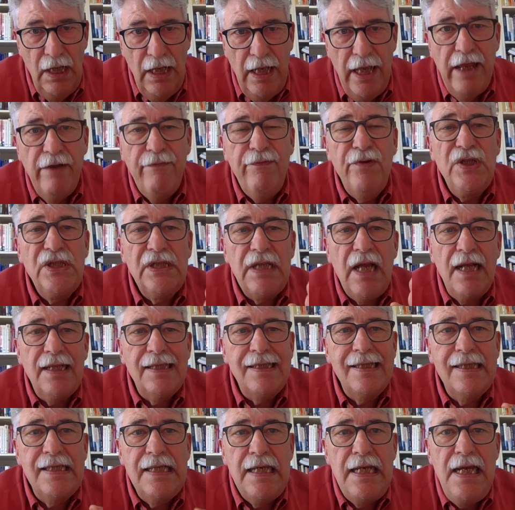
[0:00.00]
If we start
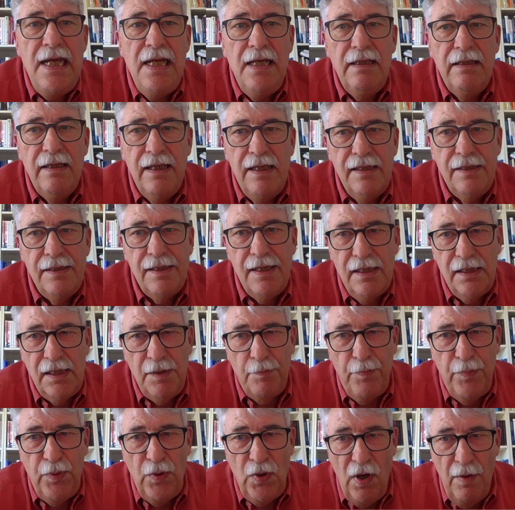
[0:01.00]
seeing this as a
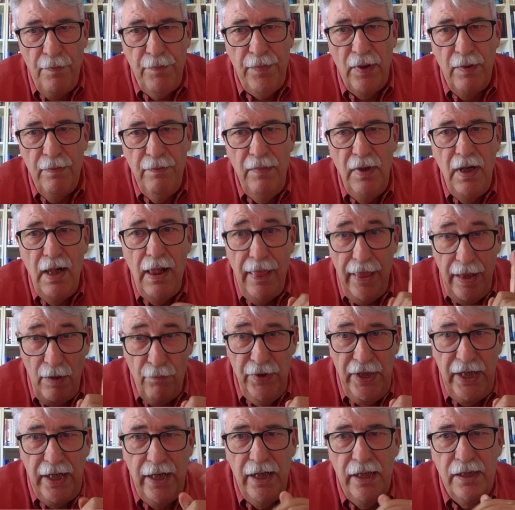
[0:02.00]
problem, then
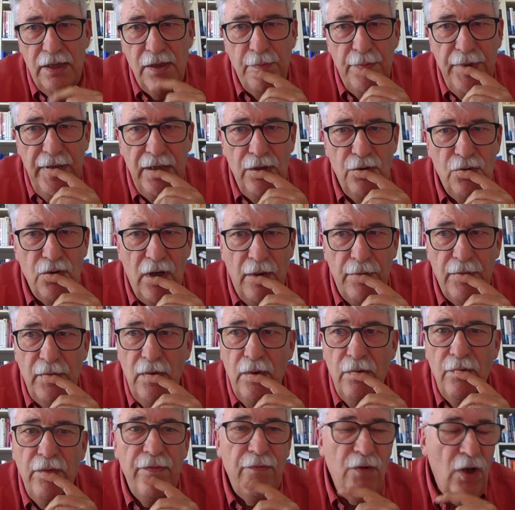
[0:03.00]
we get into big trouble.
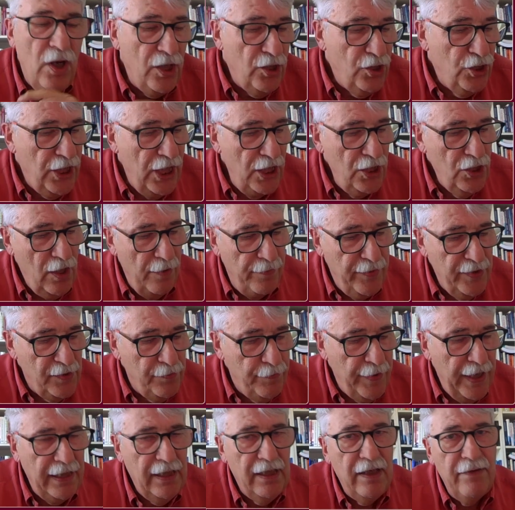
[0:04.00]
We've got to change our
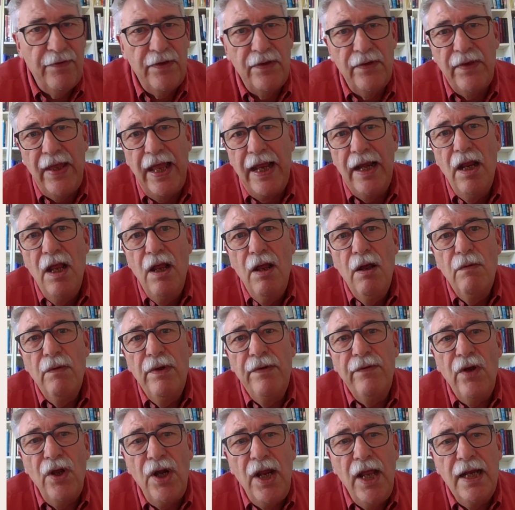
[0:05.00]
perspective of that.
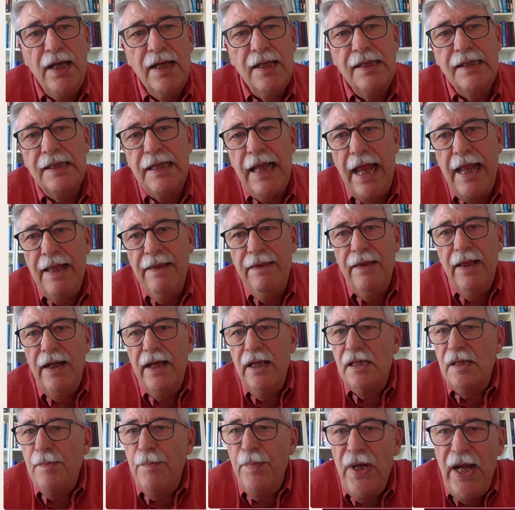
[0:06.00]
We've got to understand that
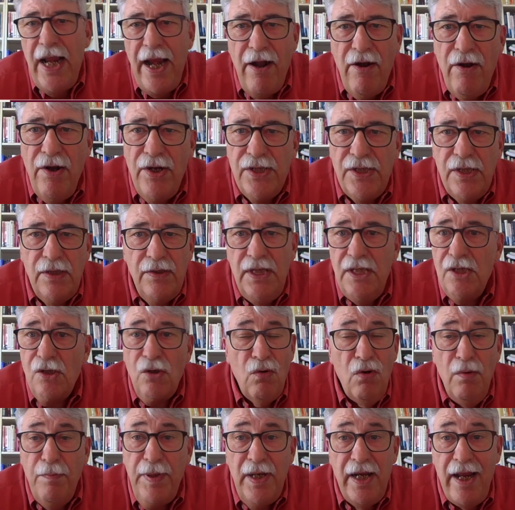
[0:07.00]
it's a polarity. These are
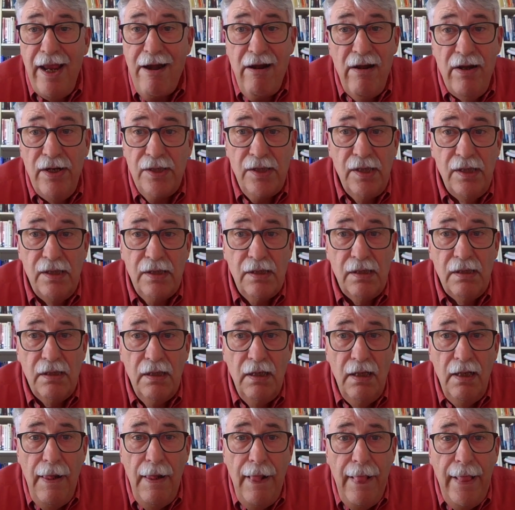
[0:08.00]
all polarities.
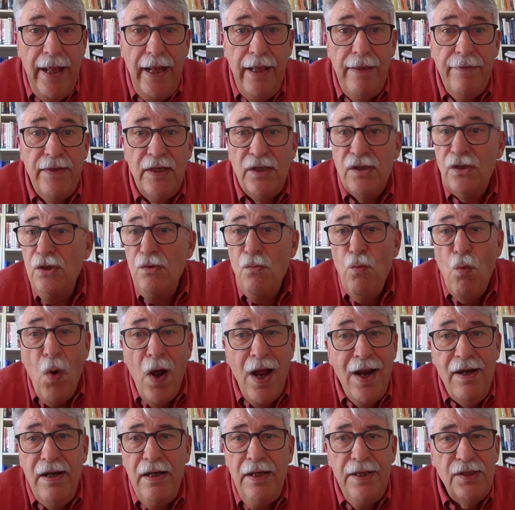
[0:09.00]

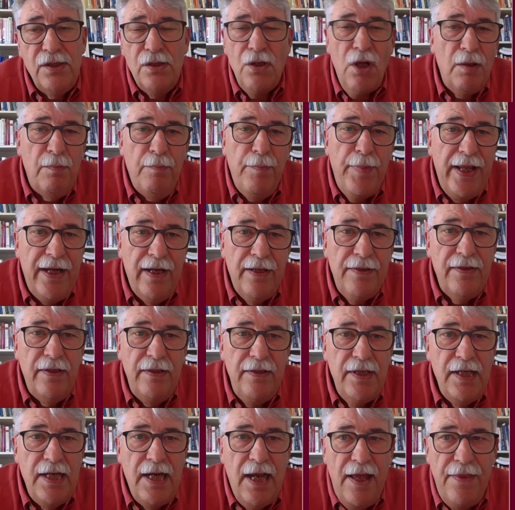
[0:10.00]
One is not better
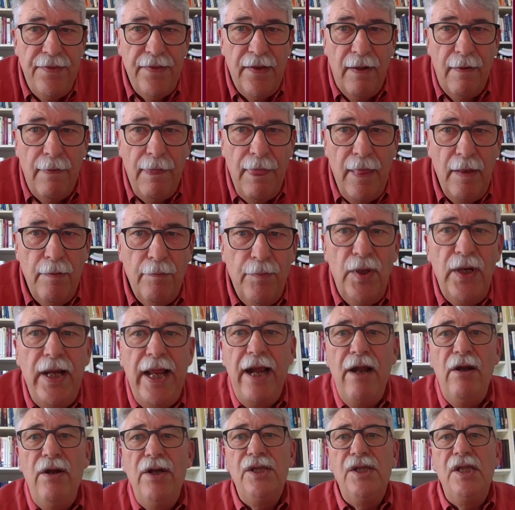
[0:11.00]
than the other.
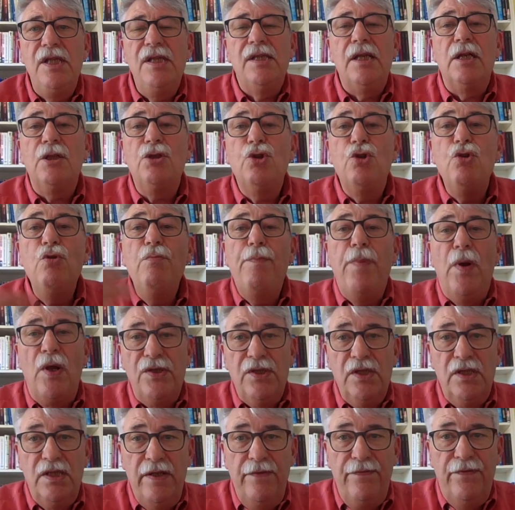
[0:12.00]
Polarities are two
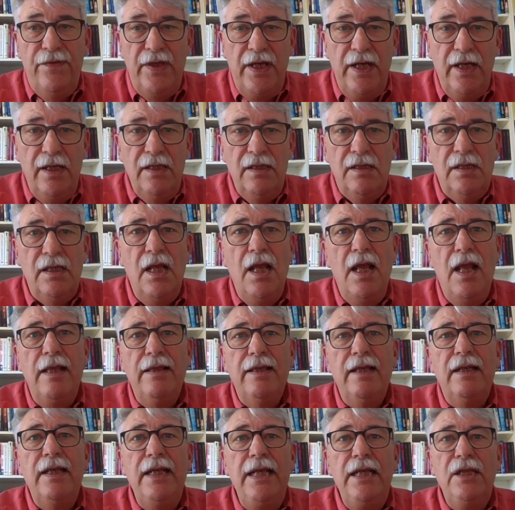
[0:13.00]
positive things
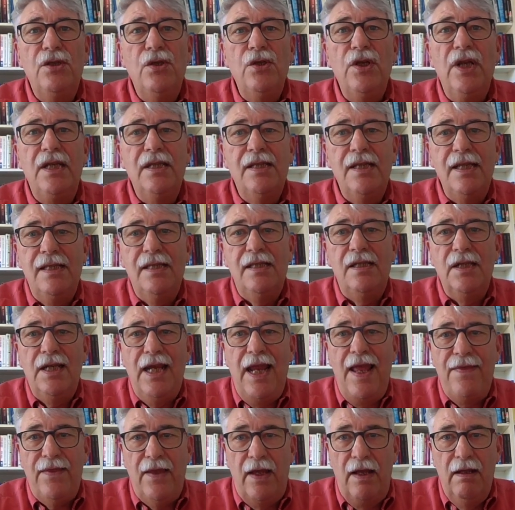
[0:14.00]
that need to exist
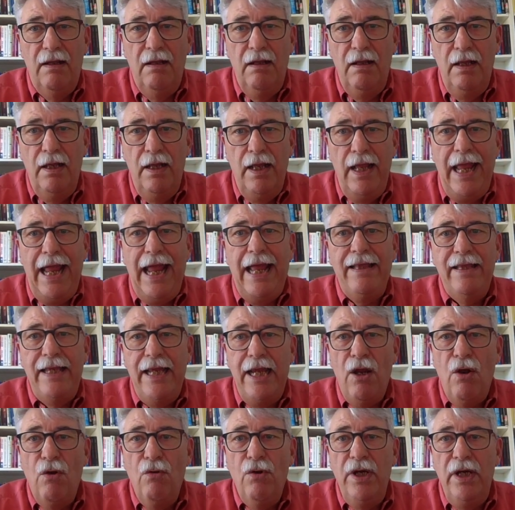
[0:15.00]
together. And
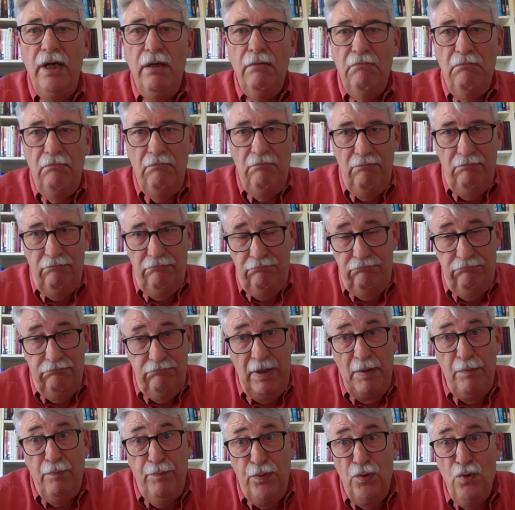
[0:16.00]
they only
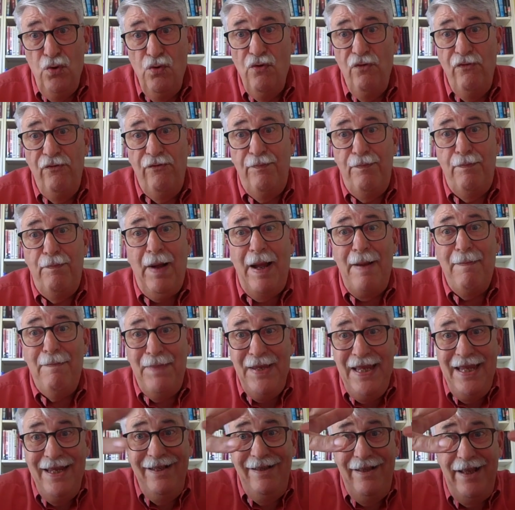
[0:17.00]
improve by
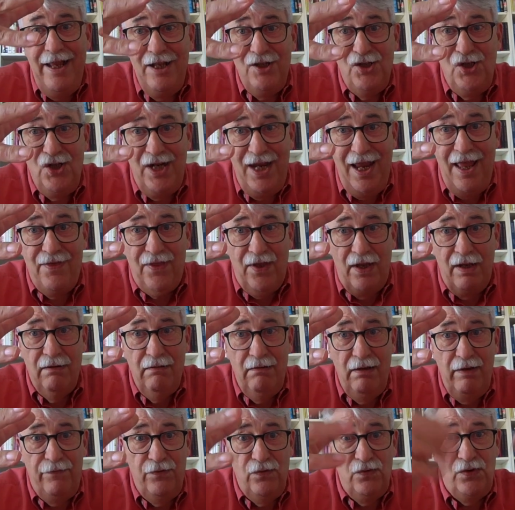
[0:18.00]
being there together,
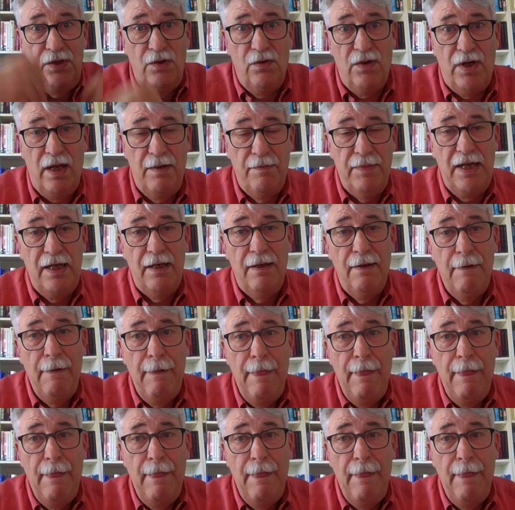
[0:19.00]
if you see what I mean.